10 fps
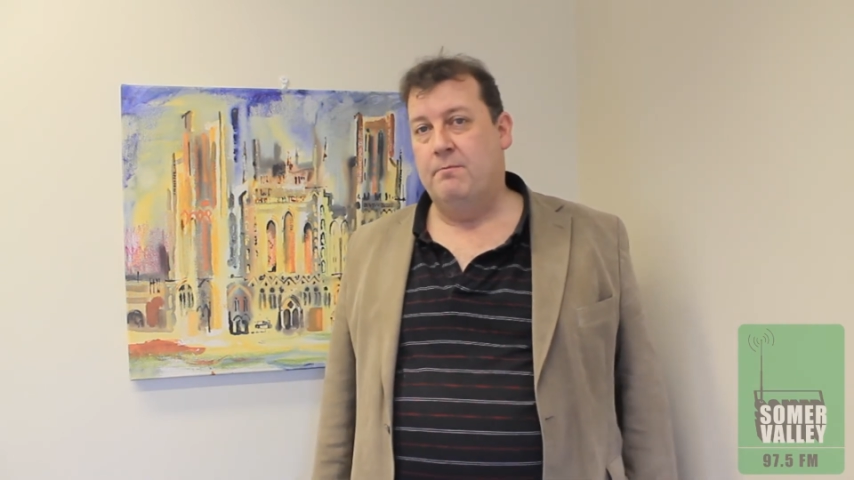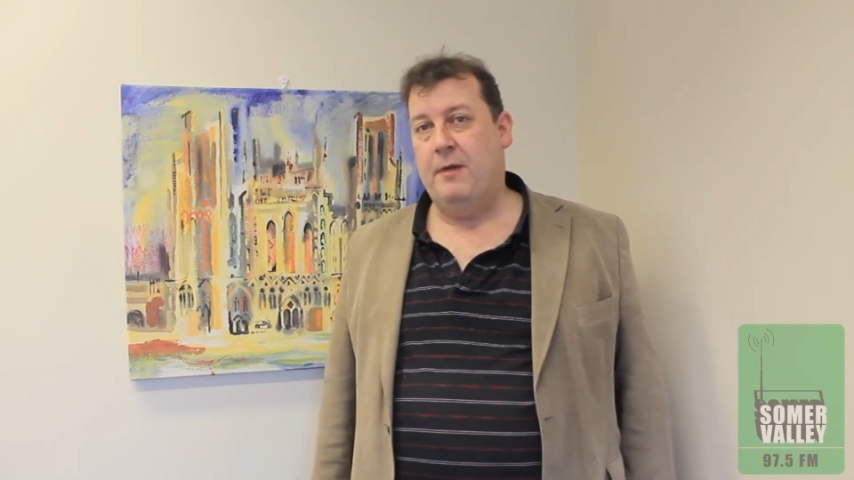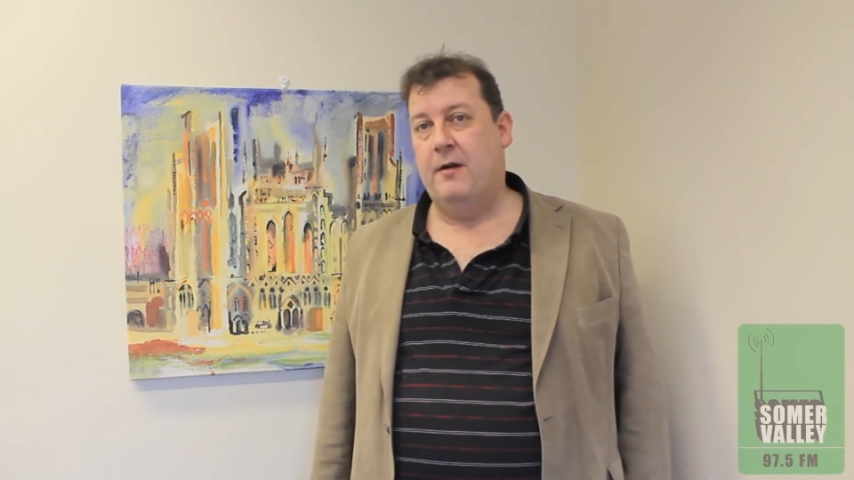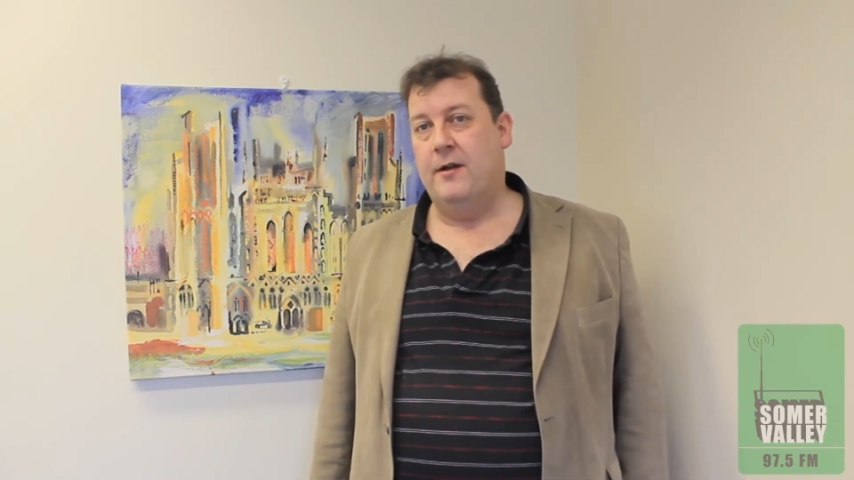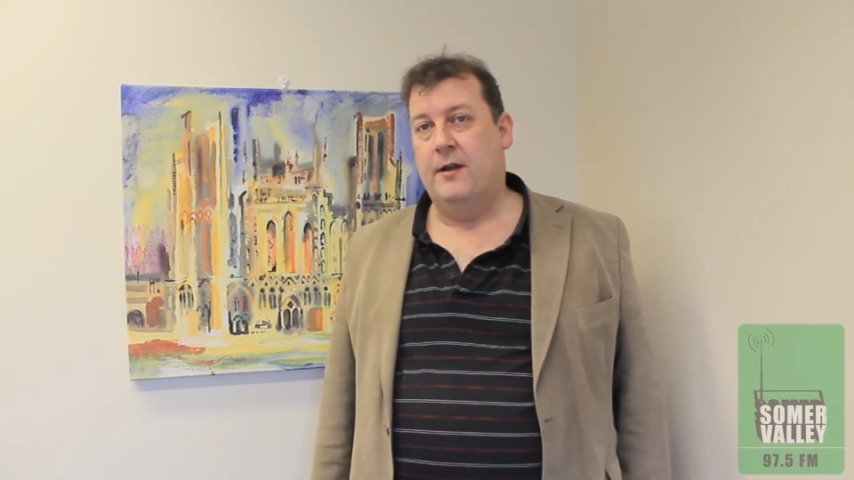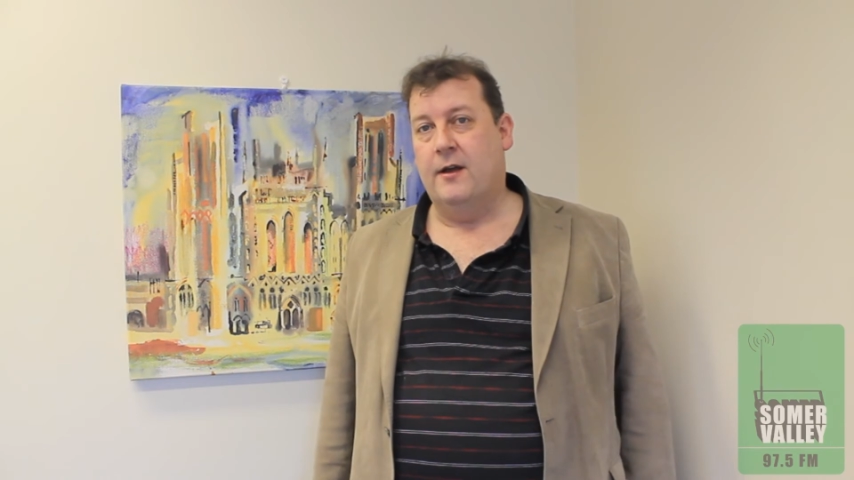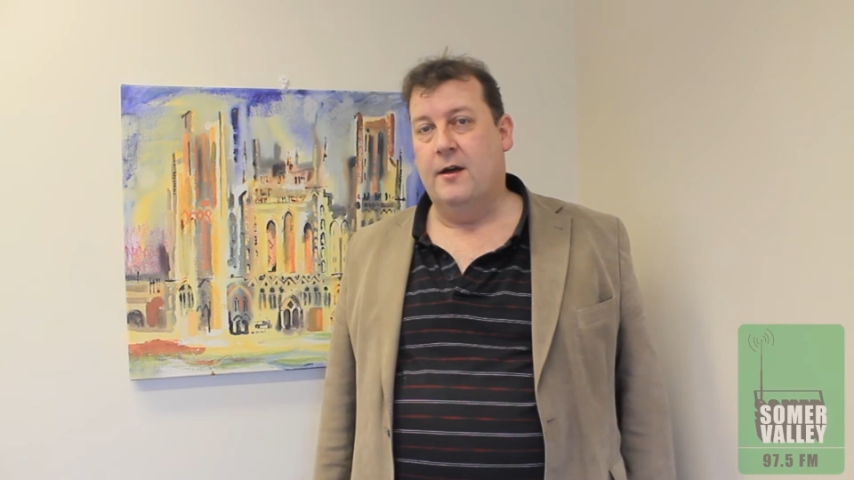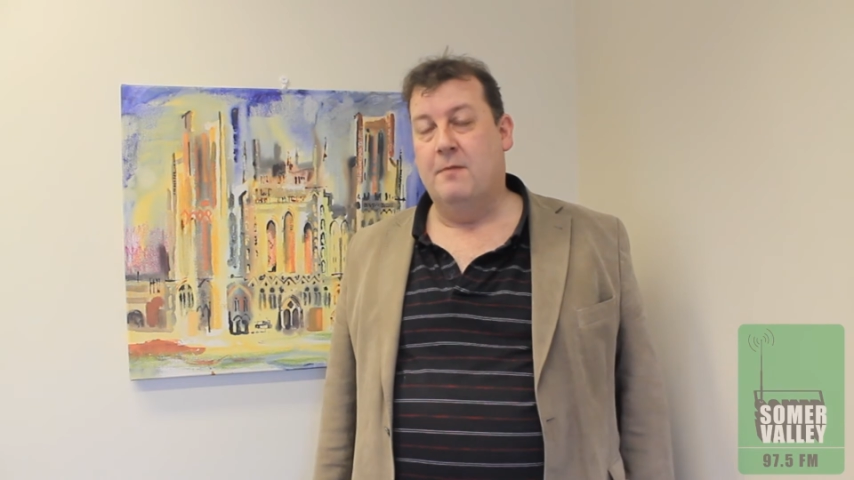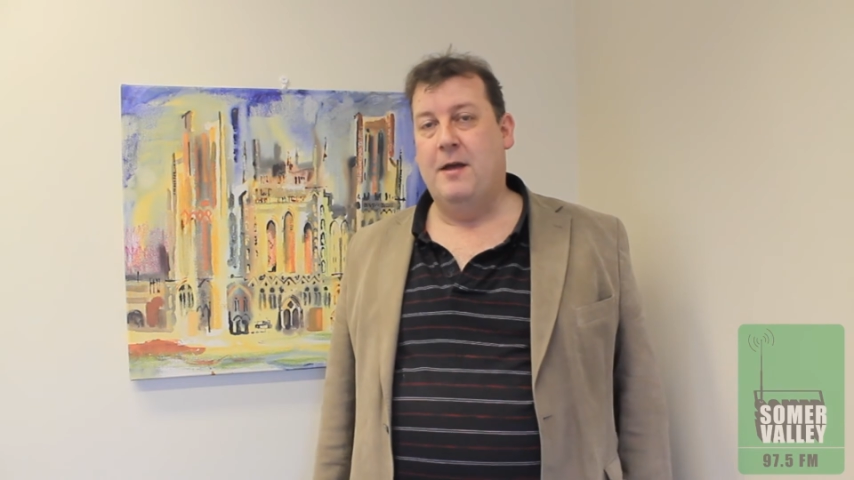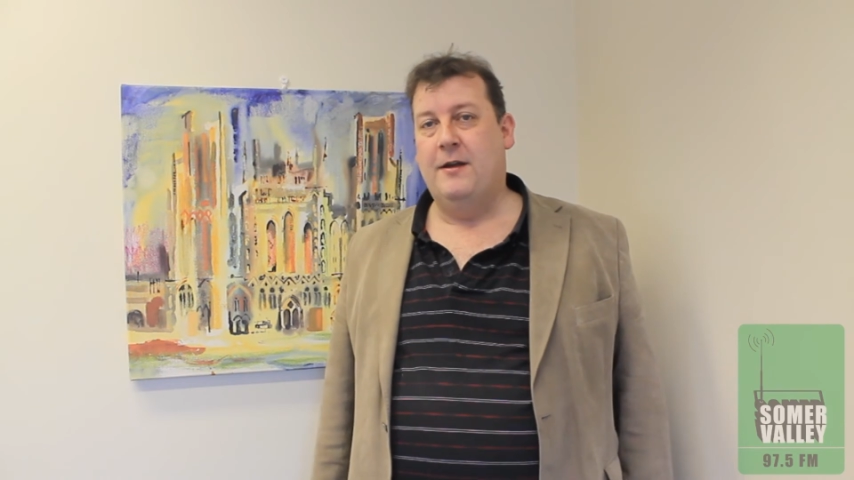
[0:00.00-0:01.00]
burying
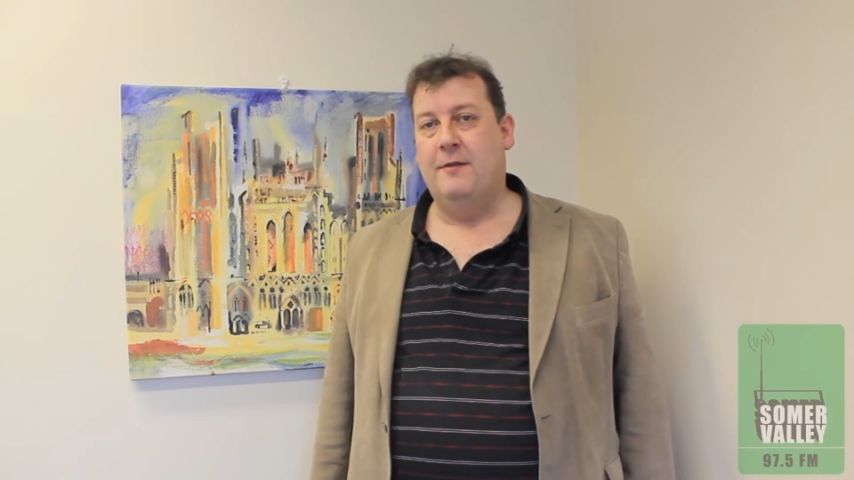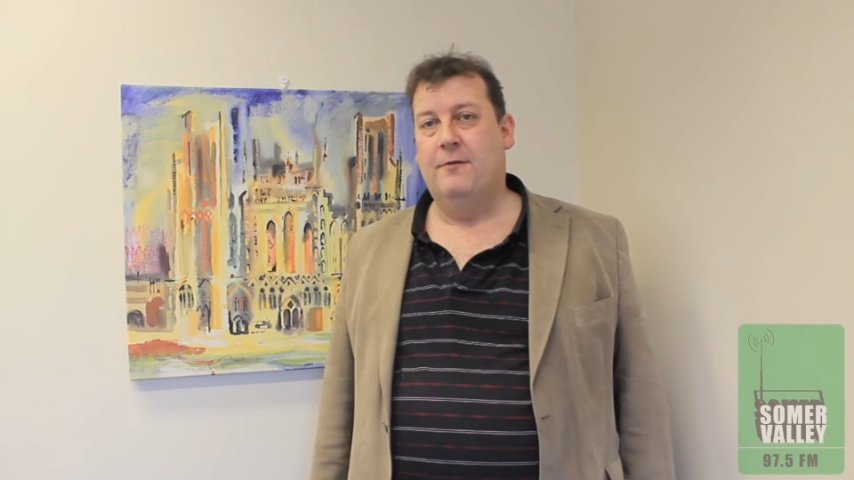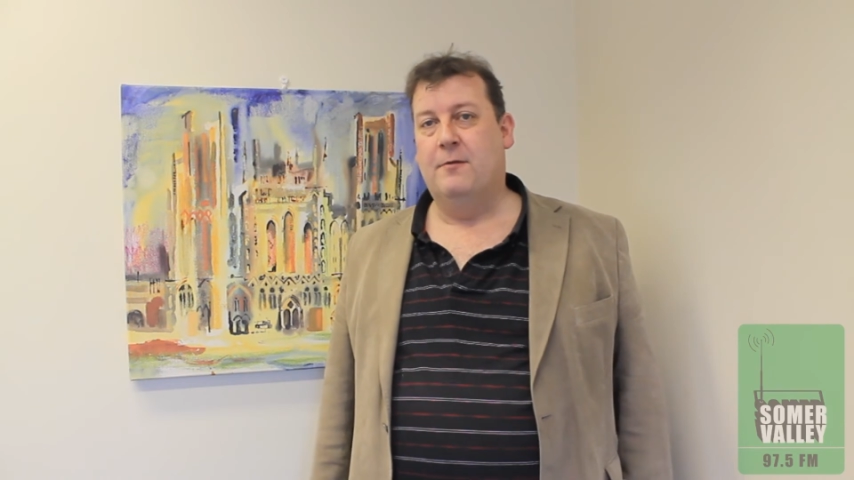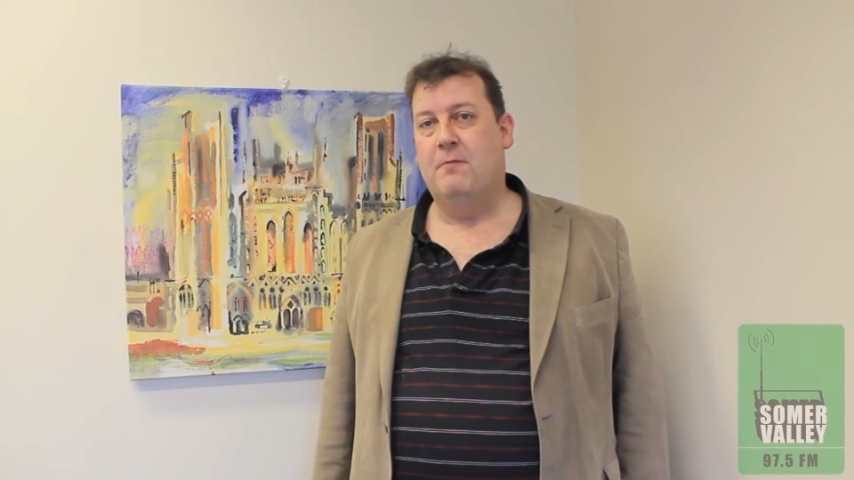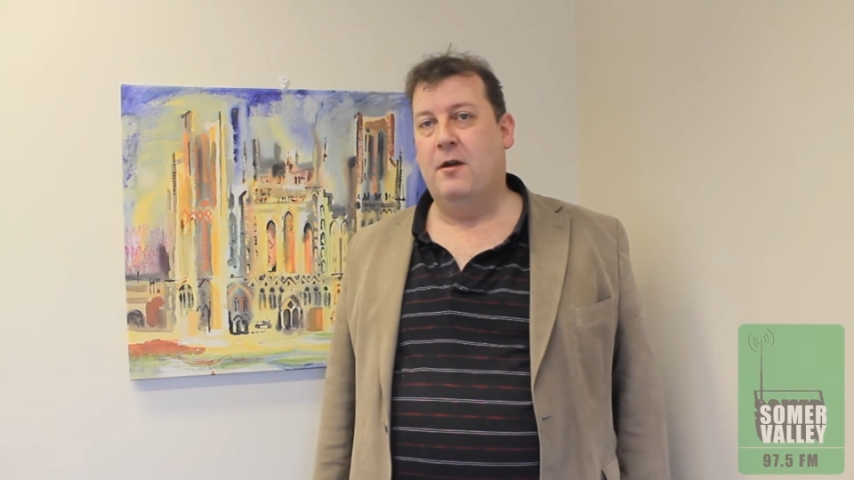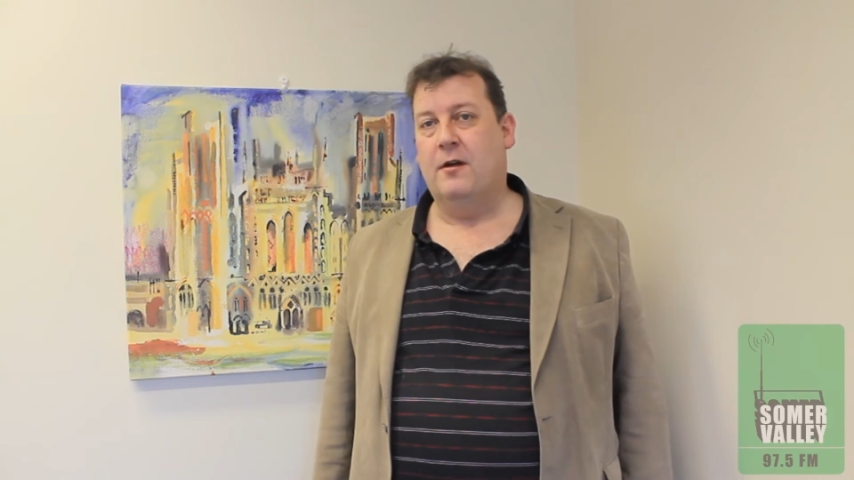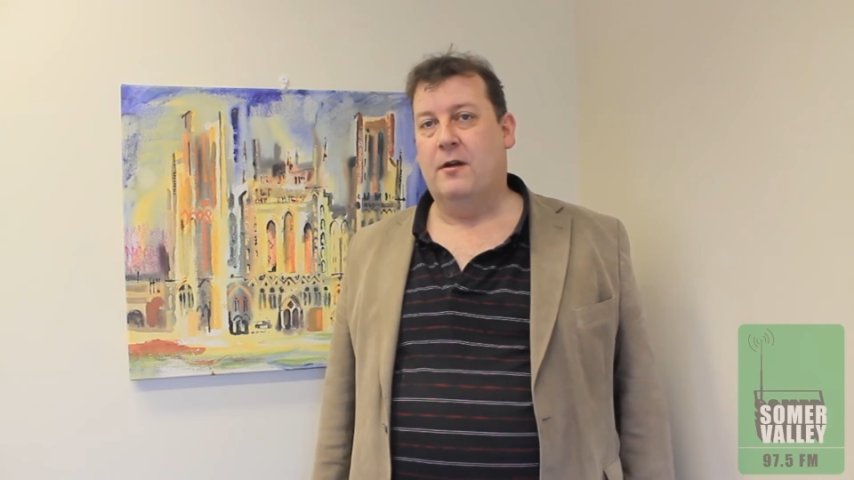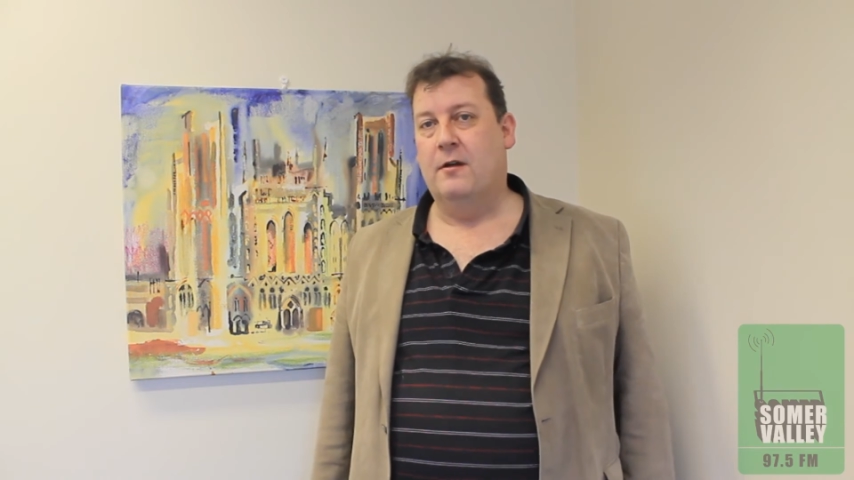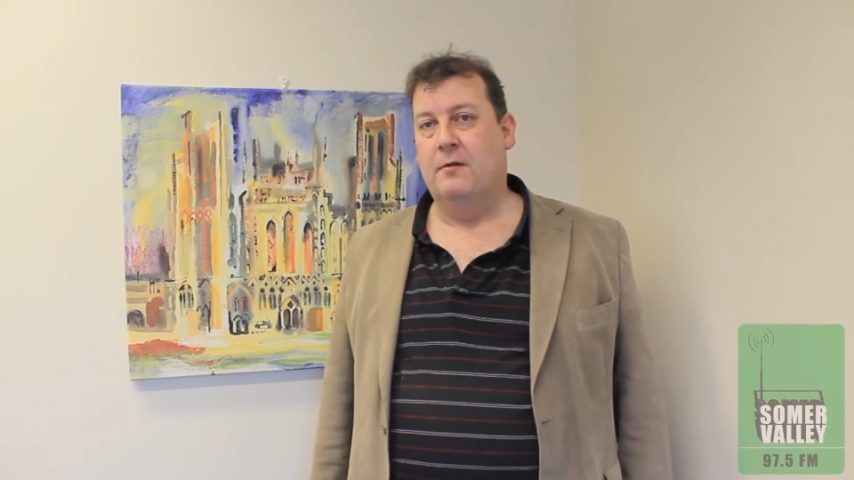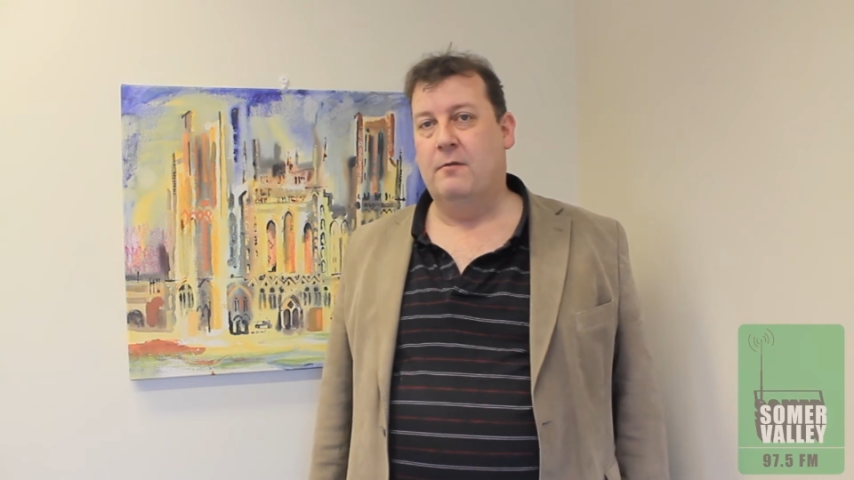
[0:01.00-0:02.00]
a medieval monarch